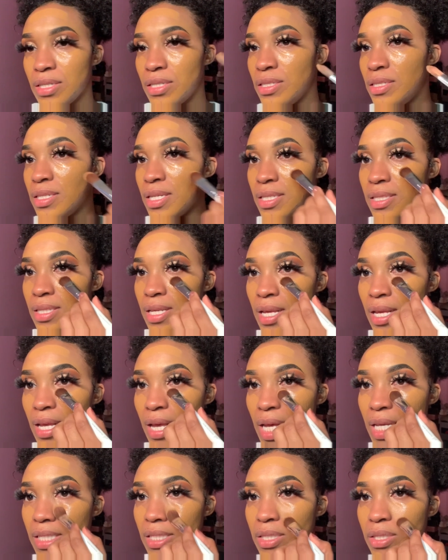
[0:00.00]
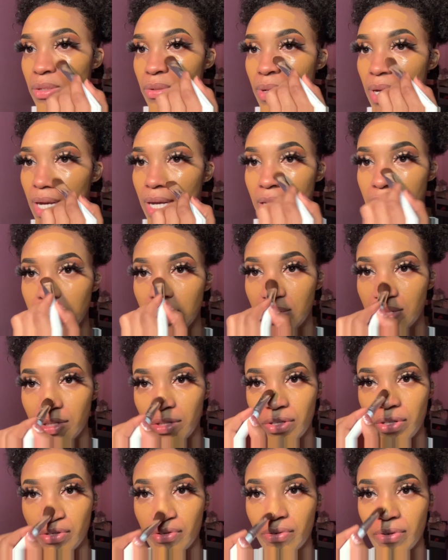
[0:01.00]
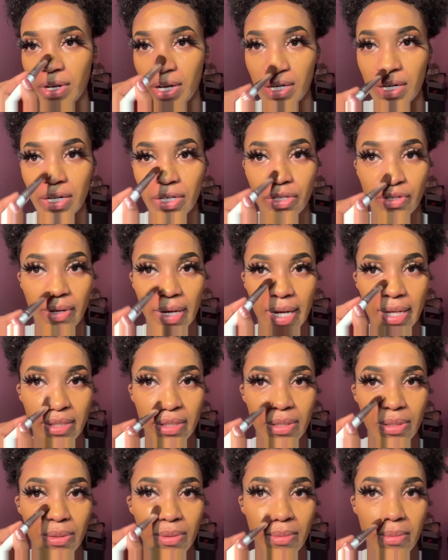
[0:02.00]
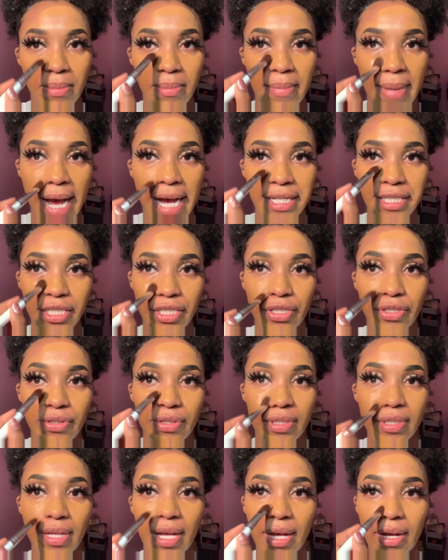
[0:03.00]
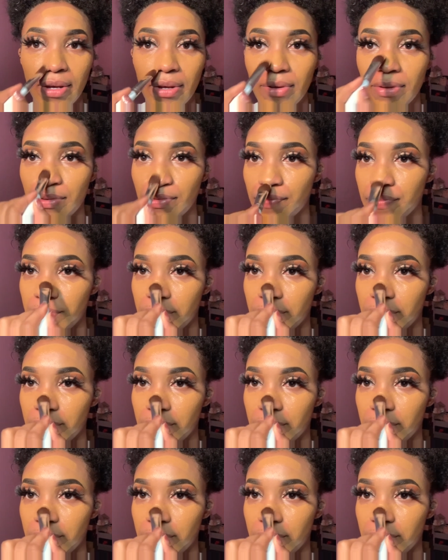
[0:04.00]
Just in case you guys are gonna try to match yourselves.